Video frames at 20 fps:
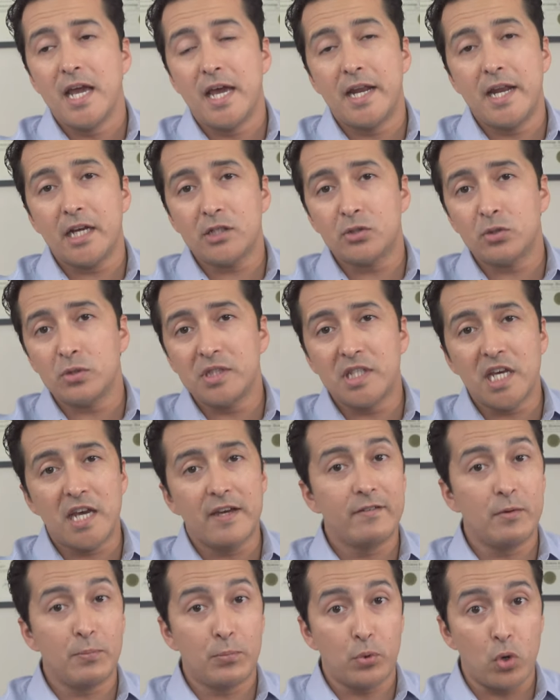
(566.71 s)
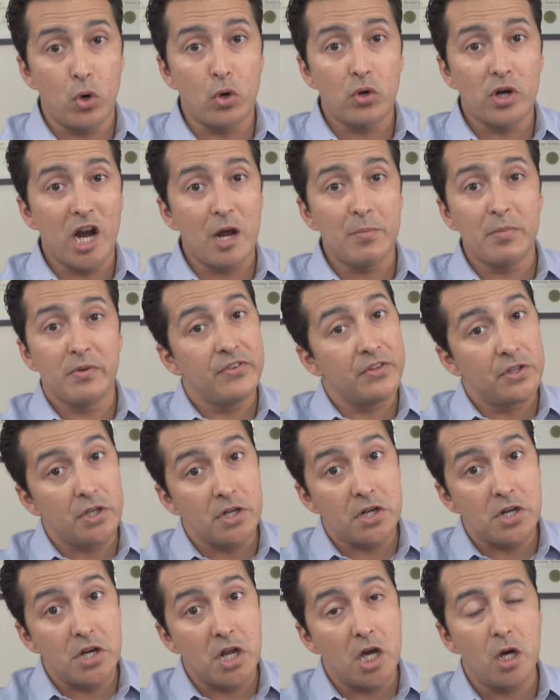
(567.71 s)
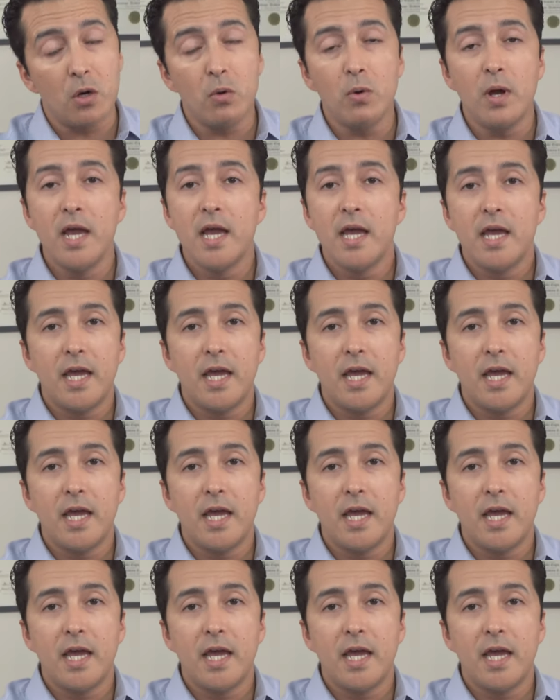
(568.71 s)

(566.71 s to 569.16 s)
And actually, they have a program, if you didn't know.